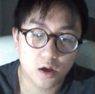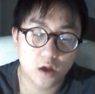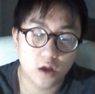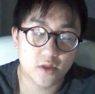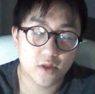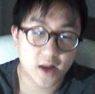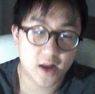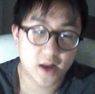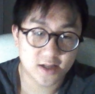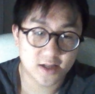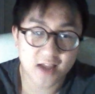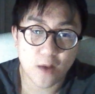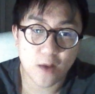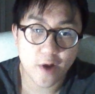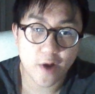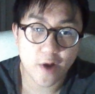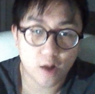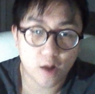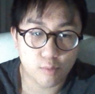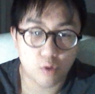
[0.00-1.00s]
The next day, I
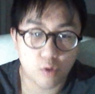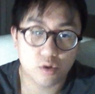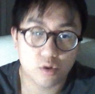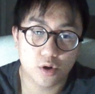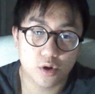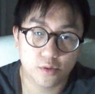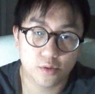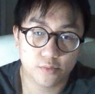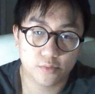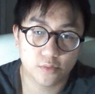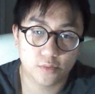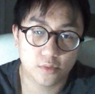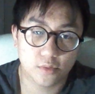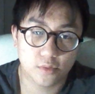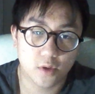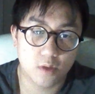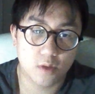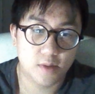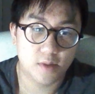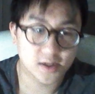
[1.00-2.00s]
wake up broke.
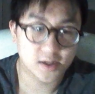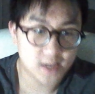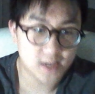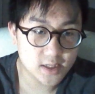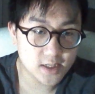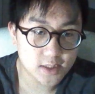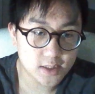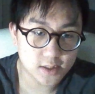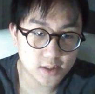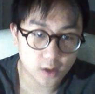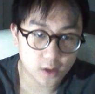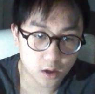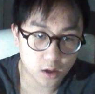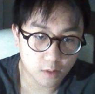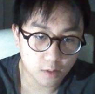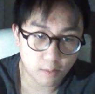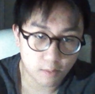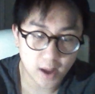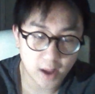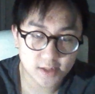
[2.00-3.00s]
Because this is the
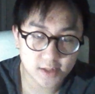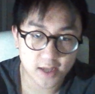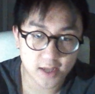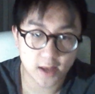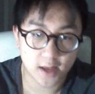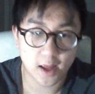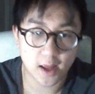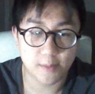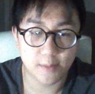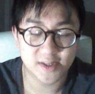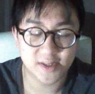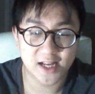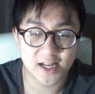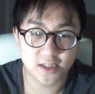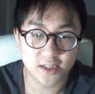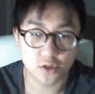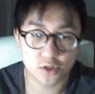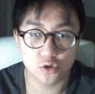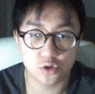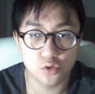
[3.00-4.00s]
mindset and
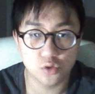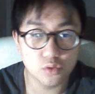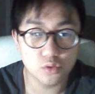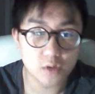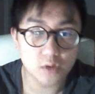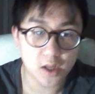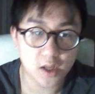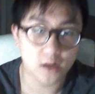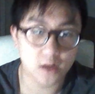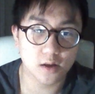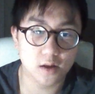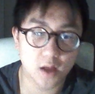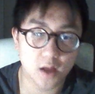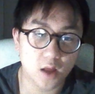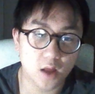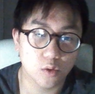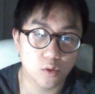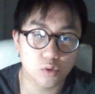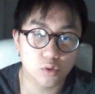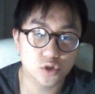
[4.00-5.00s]
mentality you need
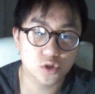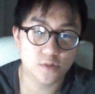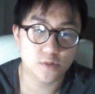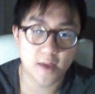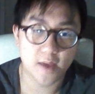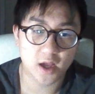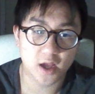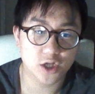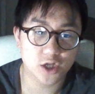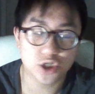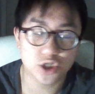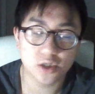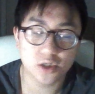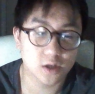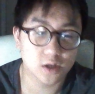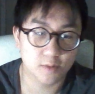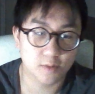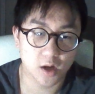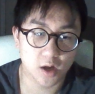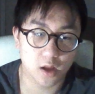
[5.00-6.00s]
in order to make a shit
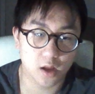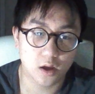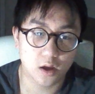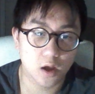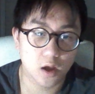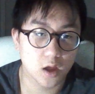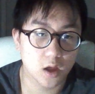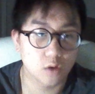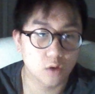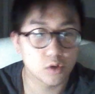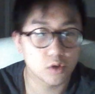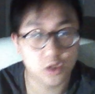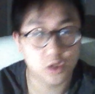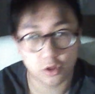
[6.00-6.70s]
ton of money, in order to